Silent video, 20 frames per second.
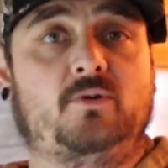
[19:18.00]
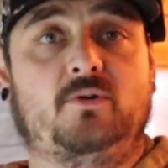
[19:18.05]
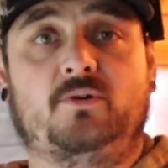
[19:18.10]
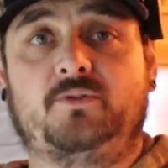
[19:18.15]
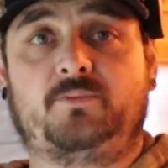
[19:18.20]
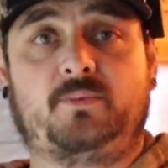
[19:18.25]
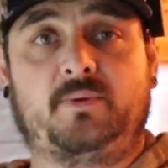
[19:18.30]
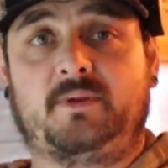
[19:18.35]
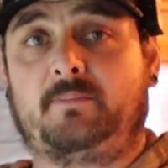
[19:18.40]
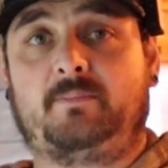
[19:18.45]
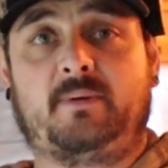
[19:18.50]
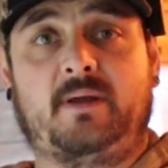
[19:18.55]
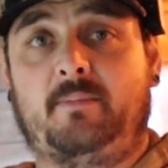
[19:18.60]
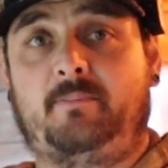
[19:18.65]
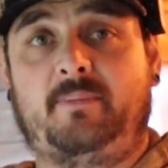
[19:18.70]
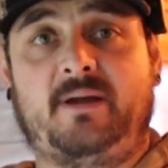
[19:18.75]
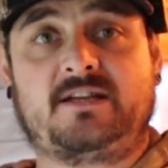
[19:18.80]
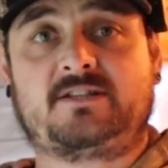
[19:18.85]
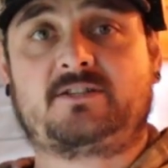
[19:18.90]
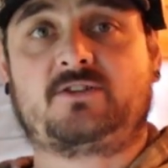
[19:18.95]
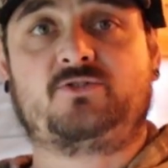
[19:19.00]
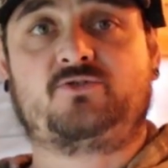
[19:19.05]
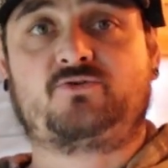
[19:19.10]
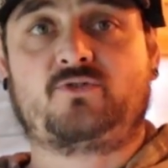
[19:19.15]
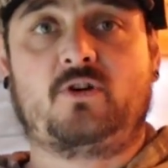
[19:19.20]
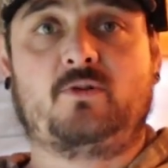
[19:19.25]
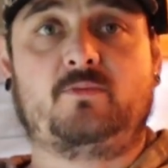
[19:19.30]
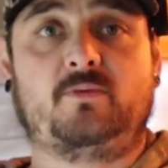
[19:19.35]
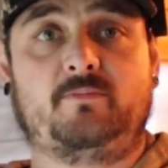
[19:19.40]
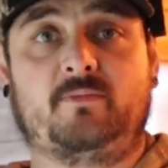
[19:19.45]
more with a bit of pest
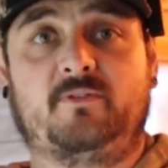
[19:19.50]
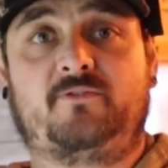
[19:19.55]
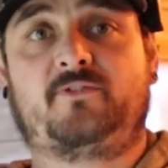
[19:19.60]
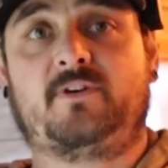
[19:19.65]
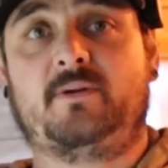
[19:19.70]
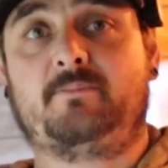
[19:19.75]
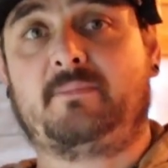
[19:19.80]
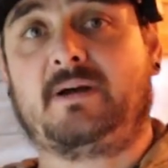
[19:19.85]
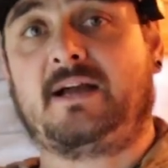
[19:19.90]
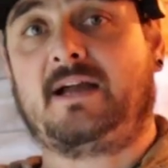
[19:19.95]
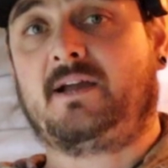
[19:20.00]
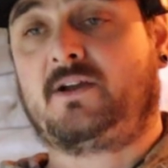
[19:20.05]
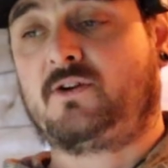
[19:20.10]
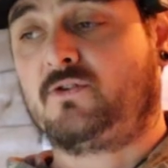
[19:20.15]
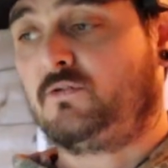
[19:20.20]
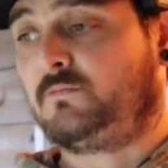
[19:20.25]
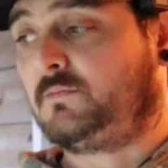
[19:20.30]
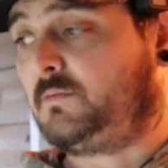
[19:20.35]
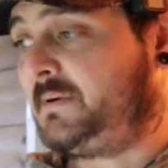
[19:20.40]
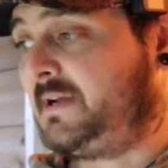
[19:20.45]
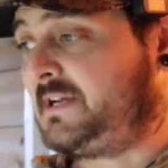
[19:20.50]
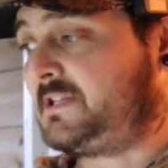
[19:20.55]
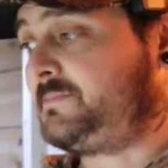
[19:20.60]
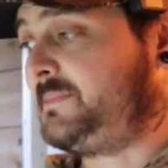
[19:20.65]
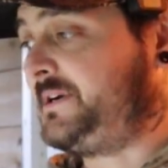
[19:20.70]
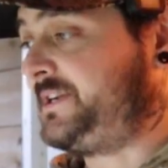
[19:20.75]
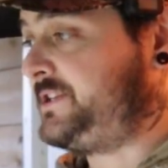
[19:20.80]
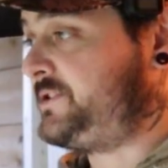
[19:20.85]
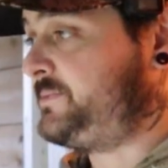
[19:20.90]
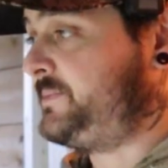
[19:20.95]
control with my friend Matt at Cornwall Pest
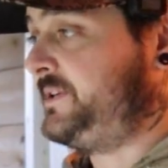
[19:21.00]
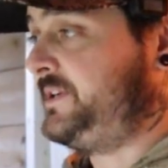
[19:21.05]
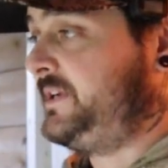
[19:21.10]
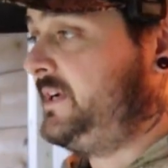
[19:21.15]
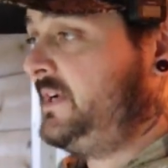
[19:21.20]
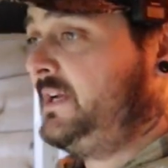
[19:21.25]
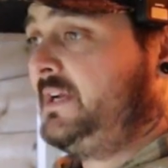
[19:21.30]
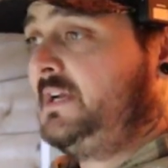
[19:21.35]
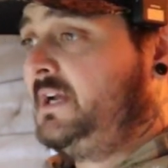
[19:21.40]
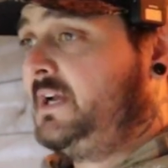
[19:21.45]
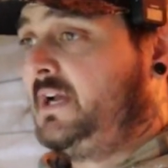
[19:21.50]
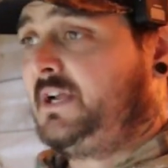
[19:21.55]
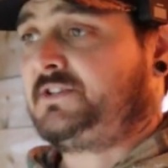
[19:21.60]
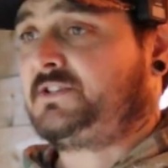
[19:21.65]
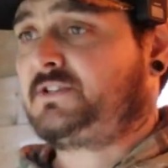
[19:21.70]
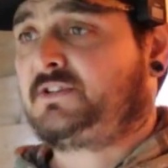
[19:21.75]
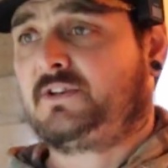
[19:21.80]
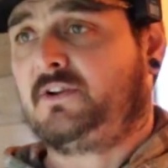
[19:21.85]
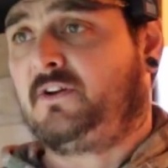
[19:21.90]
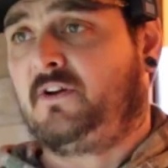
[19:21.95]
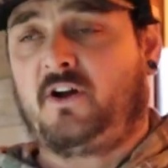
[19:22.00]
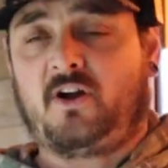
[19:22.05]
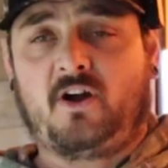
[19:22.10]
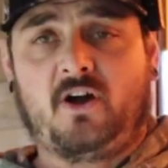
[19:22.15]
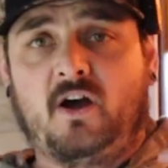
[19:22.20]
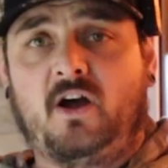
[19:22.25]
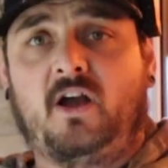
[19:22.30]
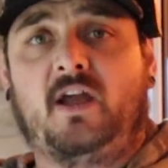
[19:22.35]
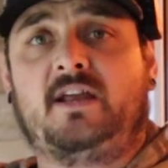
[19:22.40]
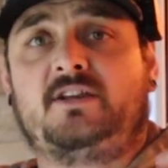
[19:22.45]
Management, and
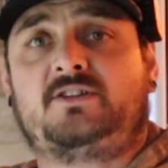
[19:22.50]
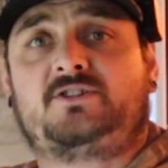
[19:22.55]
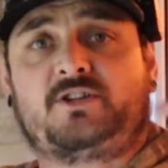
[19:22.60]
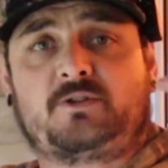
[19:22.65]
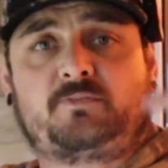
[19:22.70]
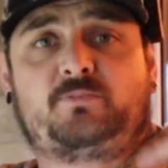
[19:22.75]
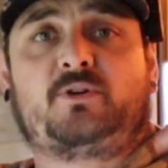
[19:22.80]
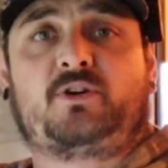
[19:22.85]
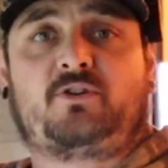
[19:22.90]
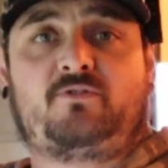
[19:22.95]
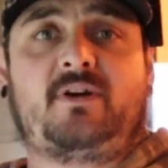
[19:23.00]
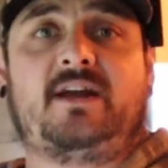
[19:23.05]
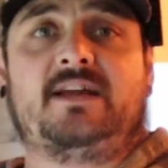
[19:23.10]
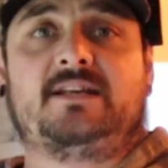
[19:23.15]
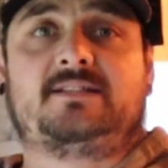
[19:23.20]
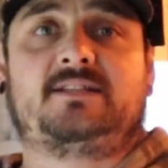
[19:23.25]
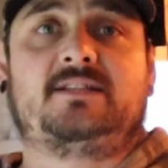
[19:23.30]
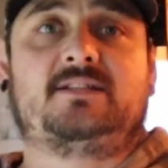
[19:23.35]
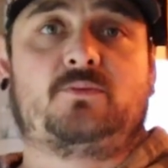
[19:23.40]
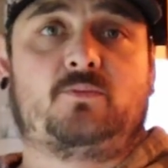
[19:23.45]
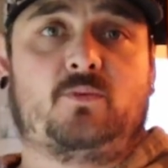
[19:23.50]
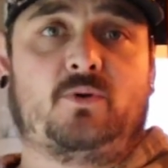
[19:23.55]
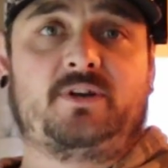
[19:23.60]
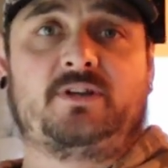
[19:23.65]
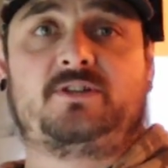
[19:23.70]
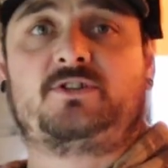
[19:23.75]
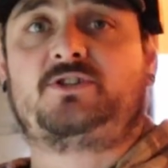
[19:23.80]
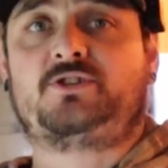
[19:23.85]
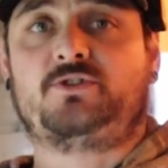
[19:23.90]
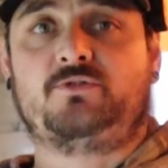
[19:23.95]
it's just progressed into
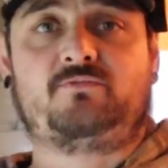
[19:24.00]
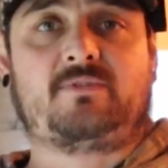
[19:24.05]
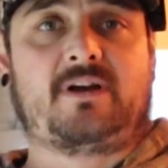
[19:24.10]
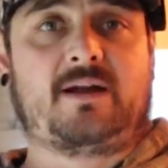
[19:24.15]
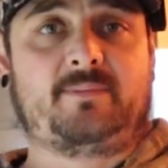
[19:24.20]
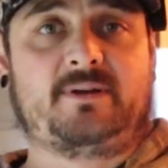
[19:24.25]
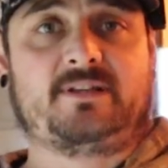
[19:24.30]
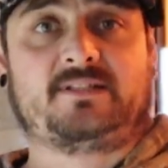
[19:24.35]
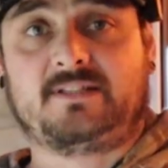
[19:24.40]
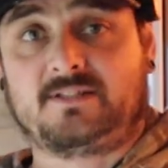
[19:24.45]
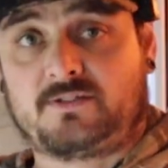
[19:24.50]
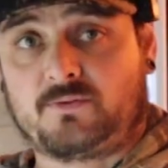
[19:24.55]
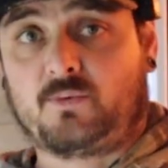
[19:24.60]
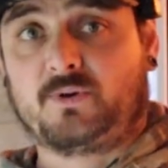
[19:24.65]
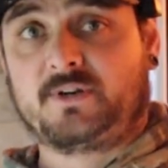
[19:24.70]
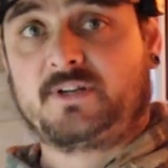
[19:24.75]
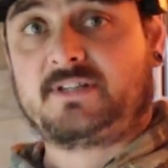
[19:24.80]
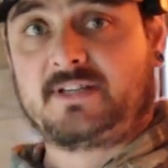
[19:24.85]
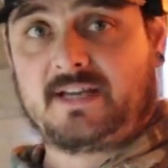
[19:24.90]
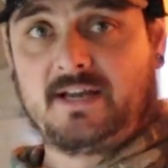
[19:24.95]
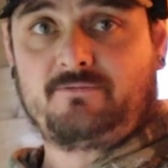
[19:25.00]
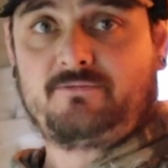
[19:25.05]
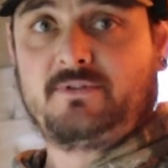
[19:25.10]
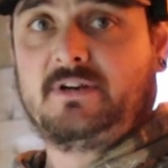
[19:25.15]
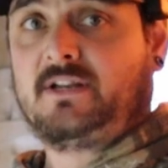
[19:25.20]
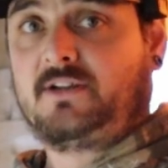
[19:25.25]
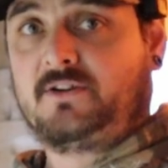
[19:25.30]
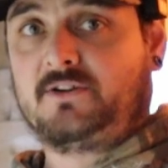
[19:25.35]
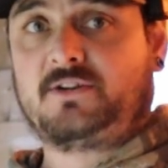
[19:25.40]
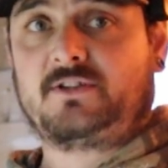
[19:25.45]
wanting to shoot rabbits, into wanting to get
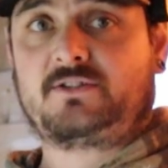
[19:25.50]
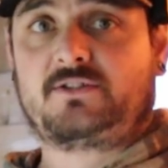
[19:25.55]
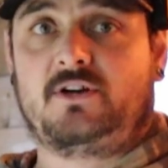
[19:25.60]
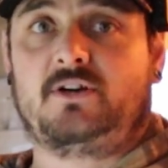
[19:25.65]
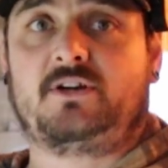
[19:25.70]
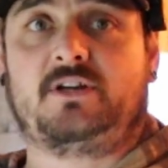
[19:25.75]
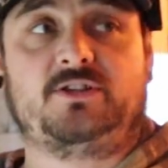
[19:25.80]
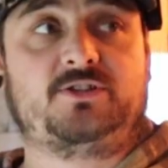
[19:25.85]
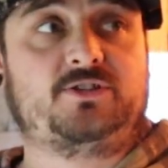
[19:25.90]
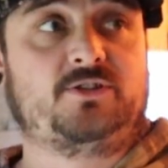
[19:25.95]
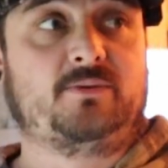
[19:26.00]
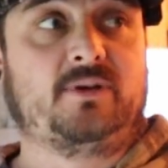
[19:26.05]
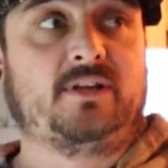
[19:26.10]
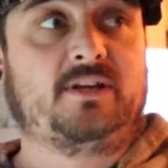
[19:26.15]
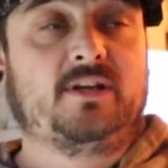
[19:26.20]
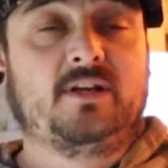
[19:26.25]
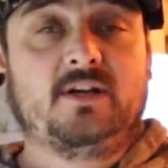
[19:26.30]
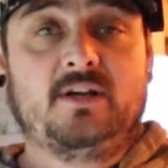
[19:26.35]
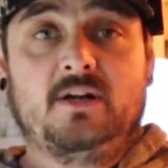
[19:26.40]
really good at target shooting.